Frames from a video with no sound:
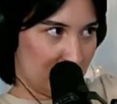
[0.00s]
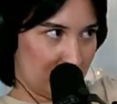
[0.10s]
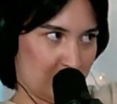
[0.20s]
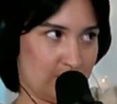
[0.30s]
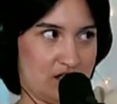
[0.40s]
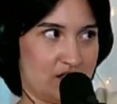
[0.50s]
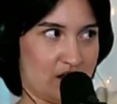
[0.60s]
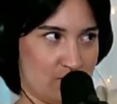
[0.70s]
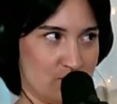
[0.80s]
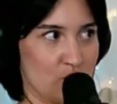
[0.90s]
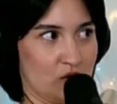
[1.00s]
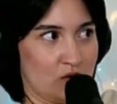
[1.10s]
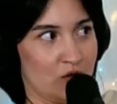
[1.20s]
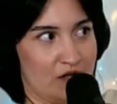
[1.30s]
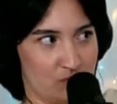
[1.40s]
it's like
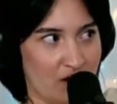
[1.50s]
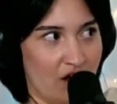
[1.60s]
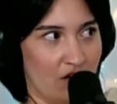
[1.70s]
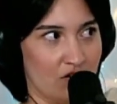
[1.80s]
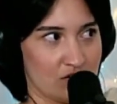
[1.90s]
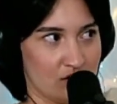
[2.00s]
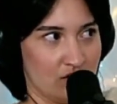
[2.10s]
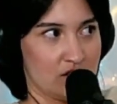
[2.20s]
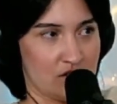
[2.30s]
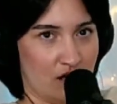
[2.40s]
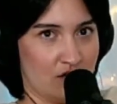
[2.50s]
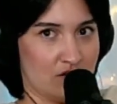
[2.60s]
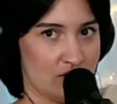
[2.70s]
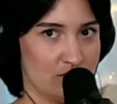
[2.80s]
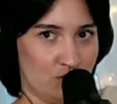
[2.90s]
musical as well. So it's
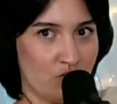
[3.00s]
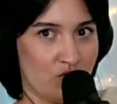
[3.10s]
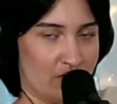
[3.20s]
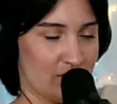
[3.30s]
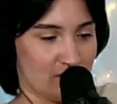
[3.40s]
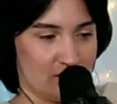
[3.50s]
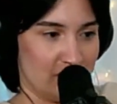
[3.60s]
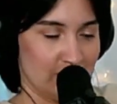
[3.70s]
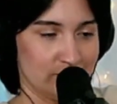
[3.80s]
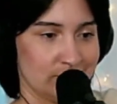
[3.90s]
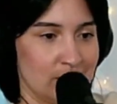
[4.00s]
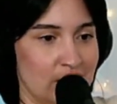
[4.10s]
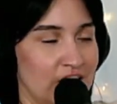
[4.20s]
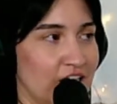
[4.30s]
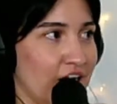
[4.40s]
like two things,
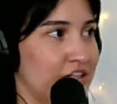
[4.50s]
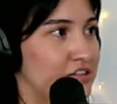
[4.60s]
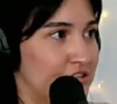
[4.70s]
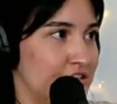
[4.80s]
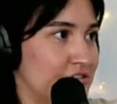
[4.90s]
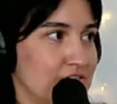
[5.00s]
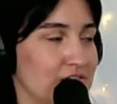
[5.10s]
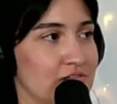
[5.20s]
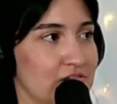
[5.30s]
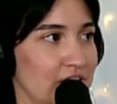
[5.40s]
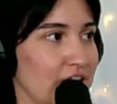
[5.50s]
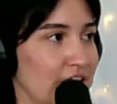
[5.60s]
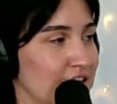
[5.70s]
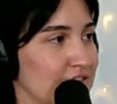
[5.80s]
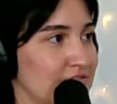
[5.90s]
I like it.